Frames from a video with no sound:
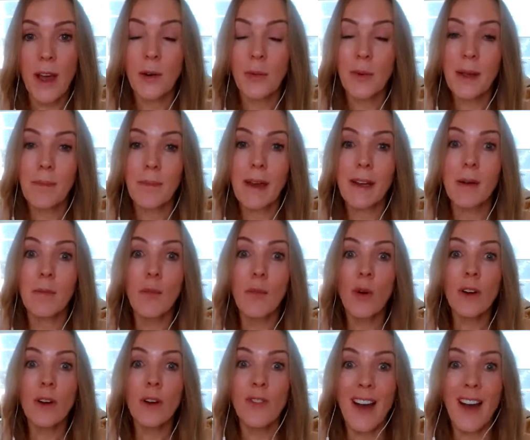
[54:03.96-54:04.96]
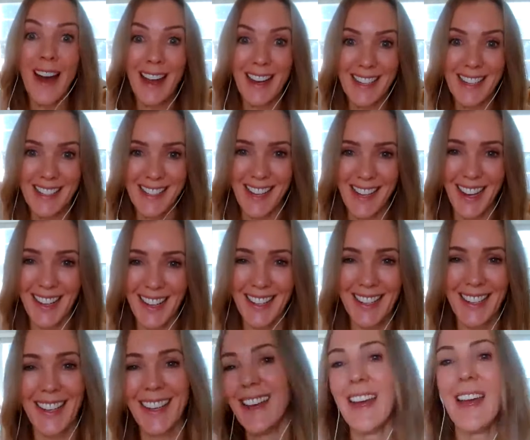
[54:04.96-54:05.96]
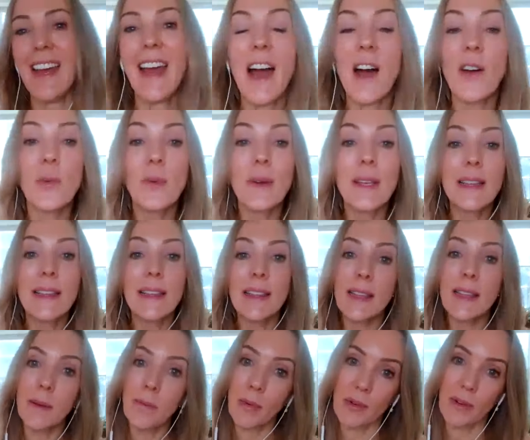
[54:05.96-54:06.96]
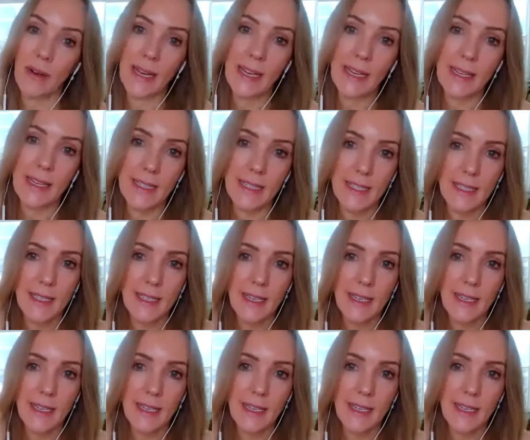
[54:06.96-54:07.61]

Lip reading: do we metamorphize? How do we liberate